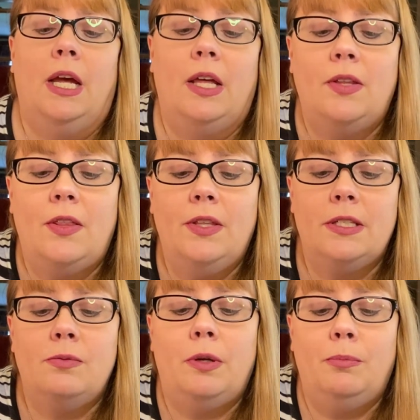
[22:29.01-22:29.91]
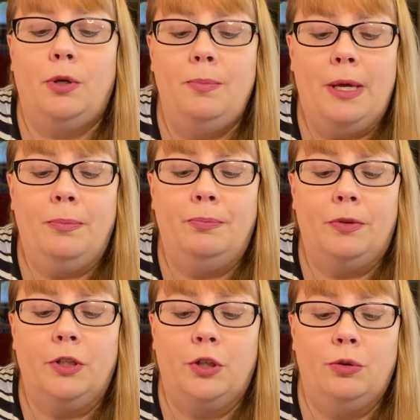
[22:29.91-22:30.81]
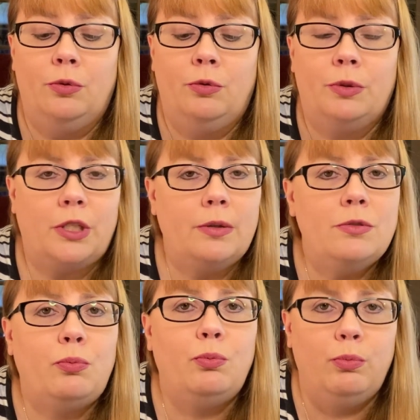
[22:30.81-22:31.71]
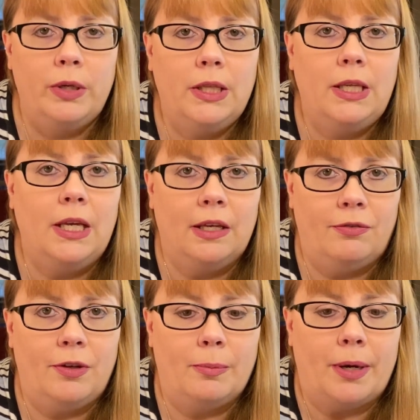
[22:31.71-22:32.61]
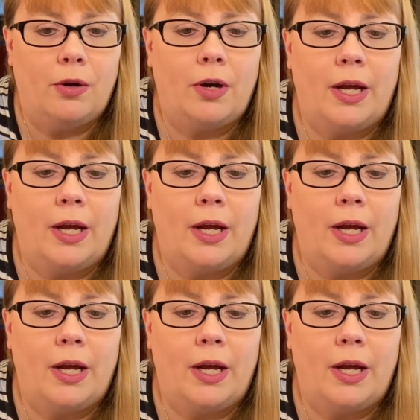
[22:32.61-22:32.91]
And then this one, Mermaid Lagoon, which I was really iffy about.